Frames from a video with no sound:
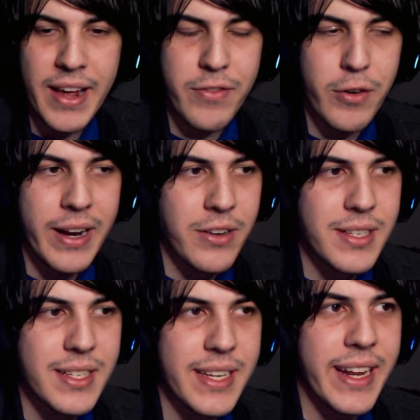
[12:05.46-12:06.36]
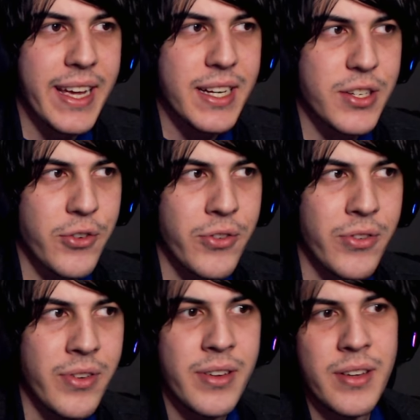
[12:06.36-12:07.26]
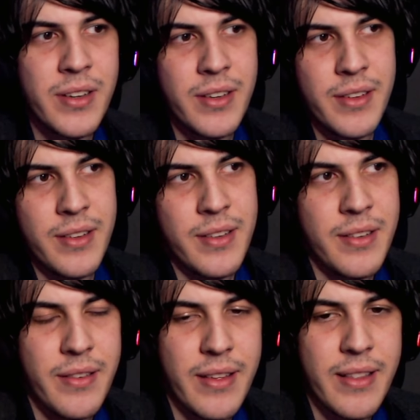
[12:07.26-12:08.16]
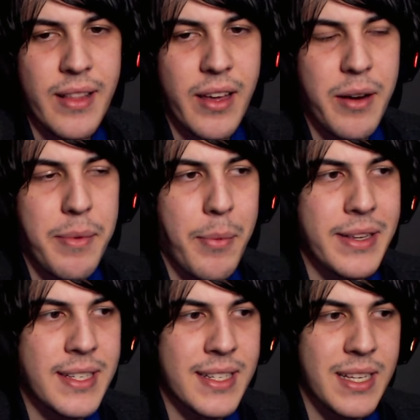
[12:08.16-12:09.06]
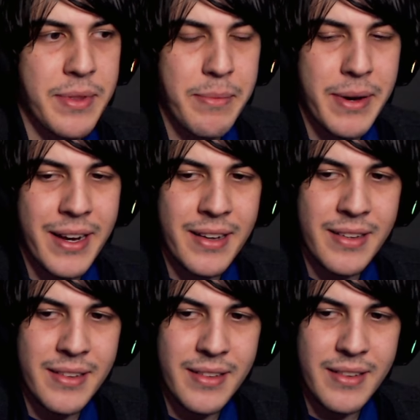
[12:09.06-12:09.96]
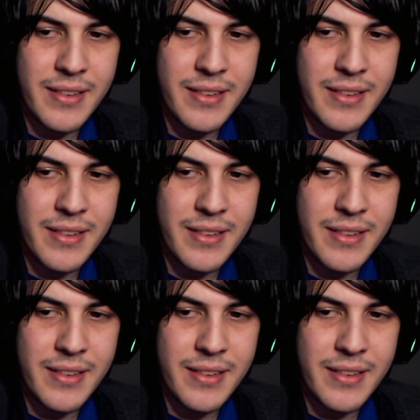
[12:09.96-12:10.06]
everyone else is eating it too? So many of them. Isn't that going to be wasting some of the mana?